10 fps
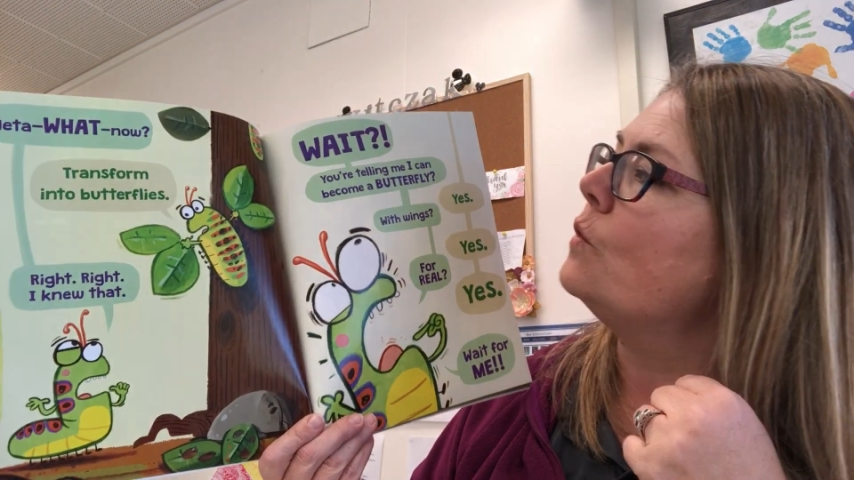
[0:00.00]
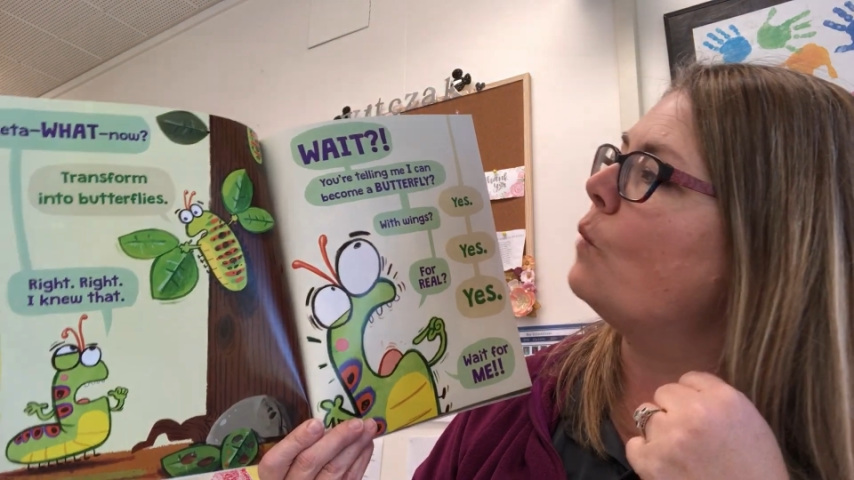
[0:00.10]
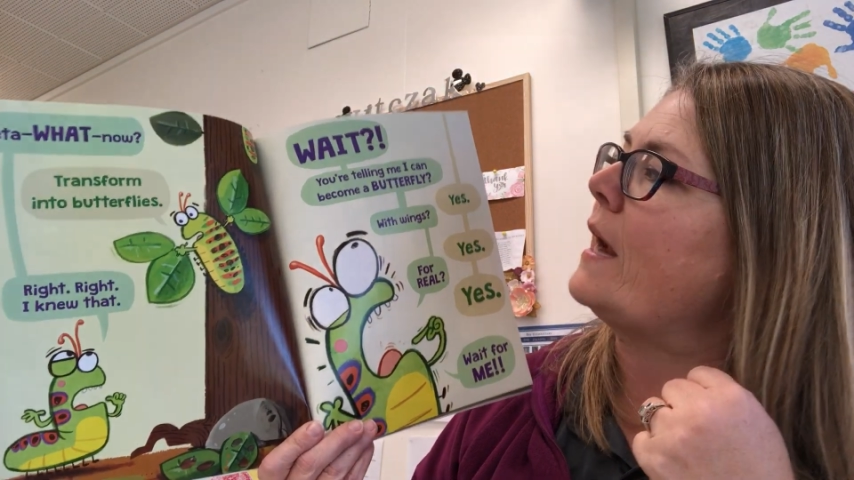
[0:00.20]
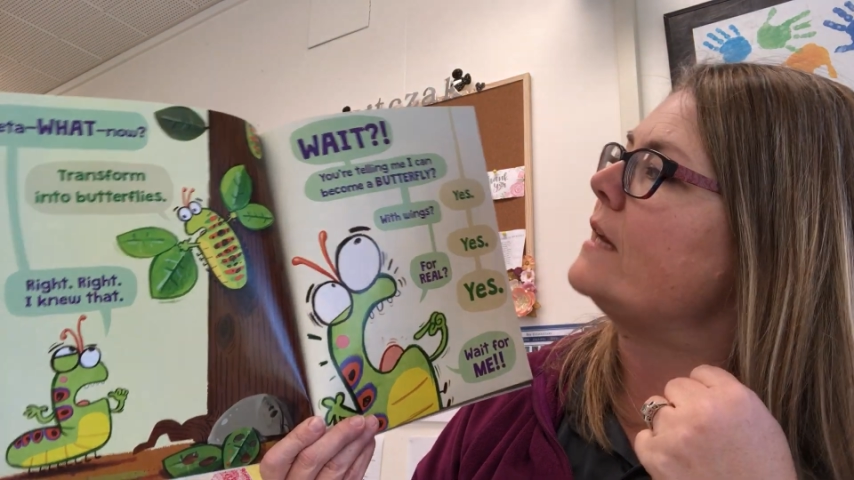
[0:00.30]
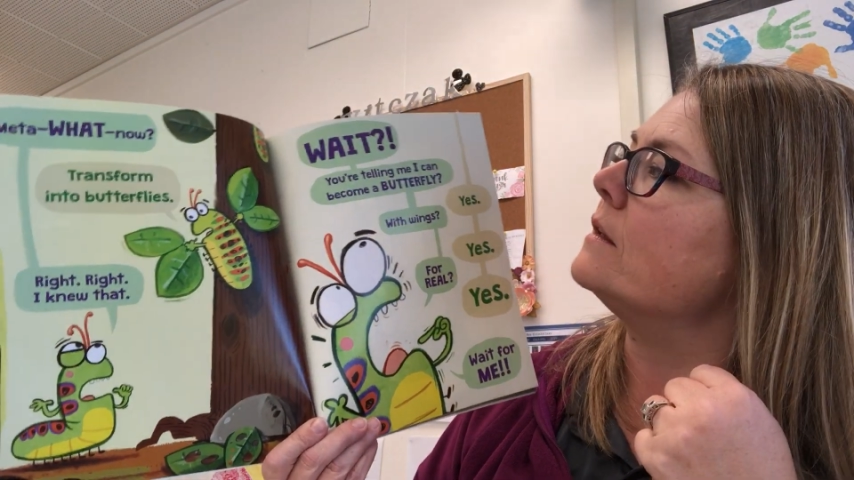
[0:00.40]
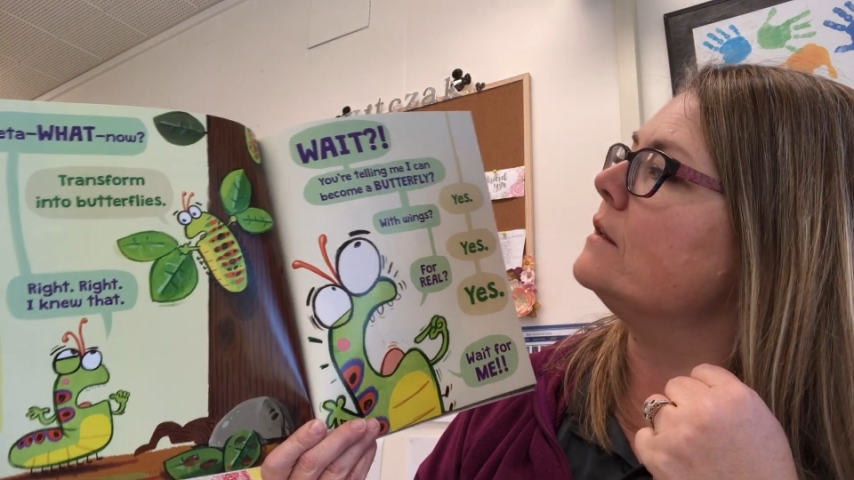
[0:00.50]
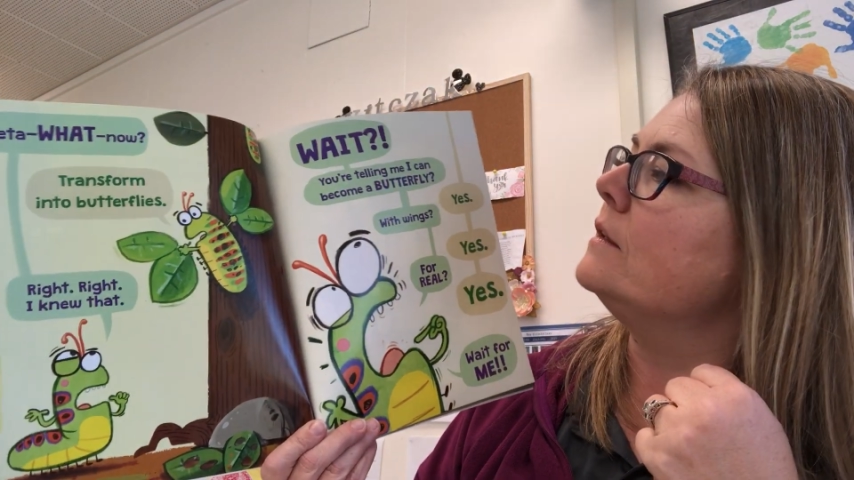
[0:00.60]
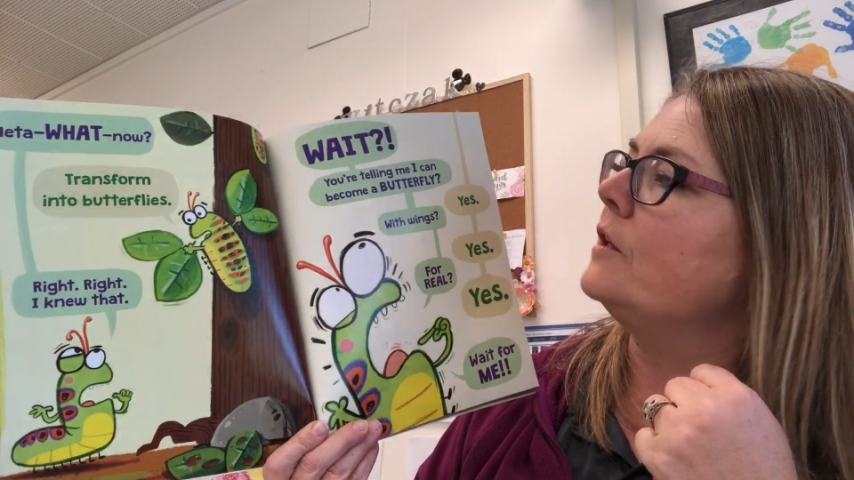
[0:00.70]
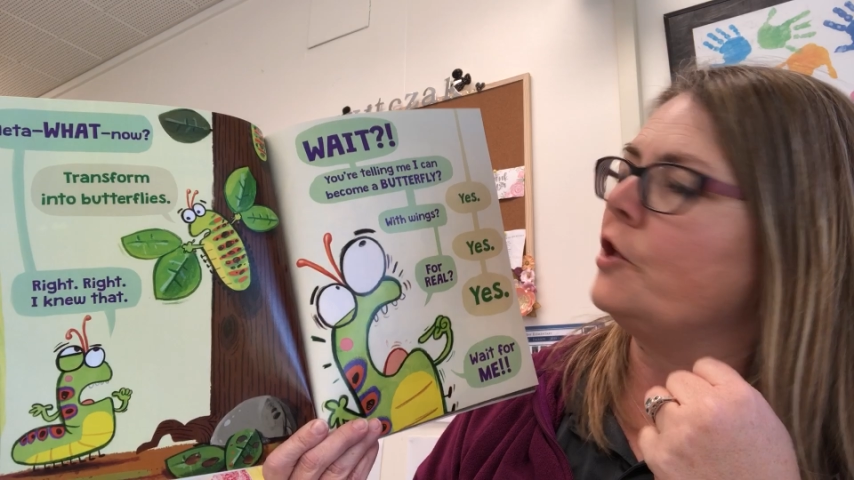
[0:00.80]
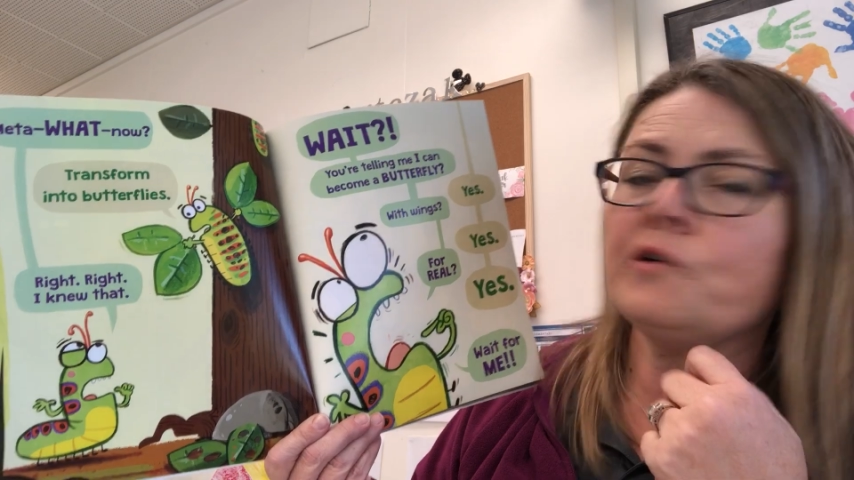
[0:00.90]
Wait,
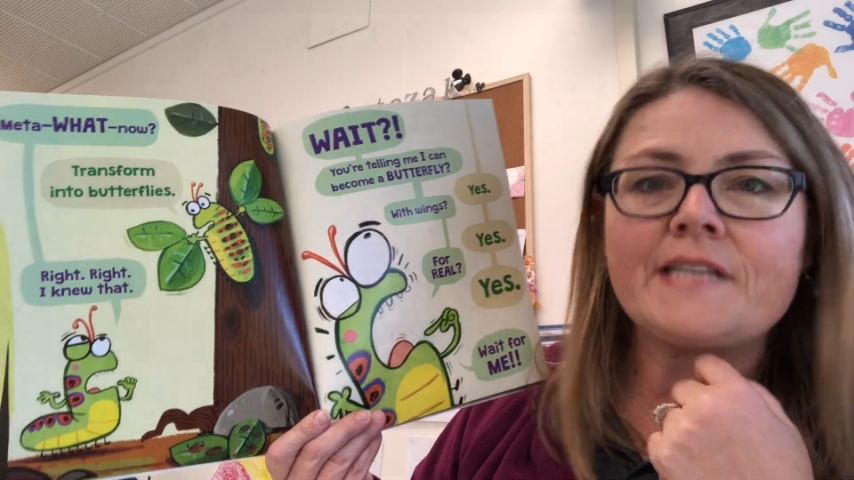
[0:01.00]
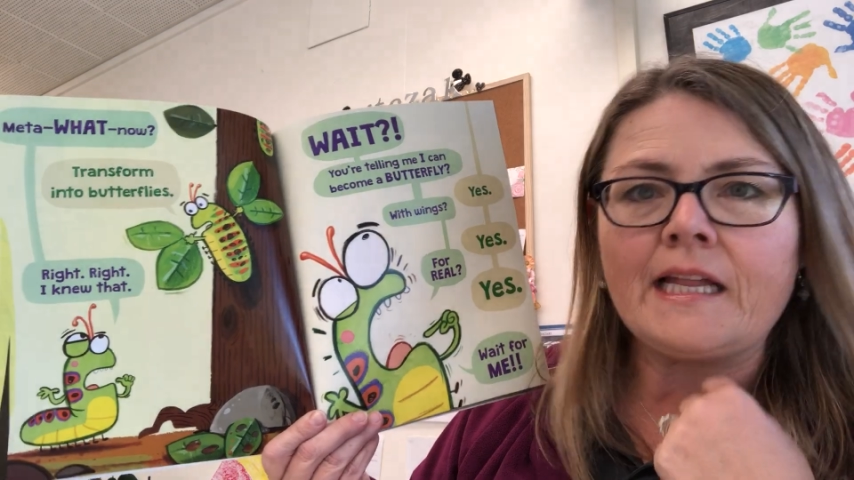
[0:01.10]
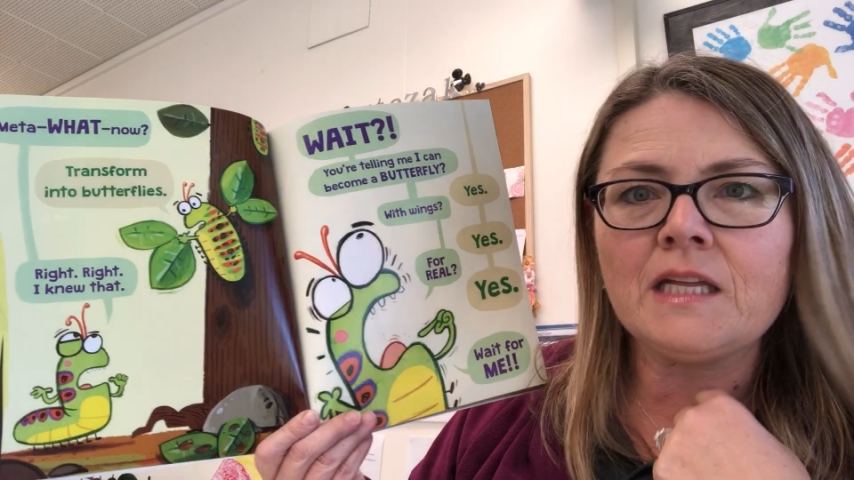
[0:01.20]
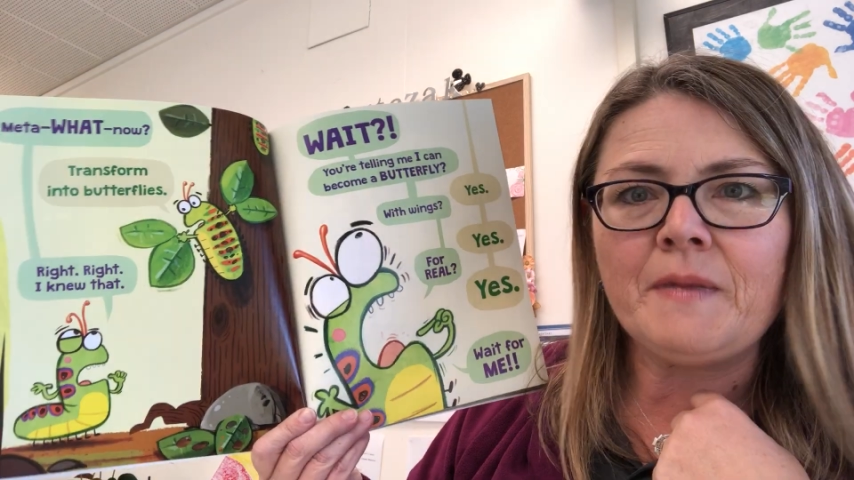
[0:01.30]
you're telling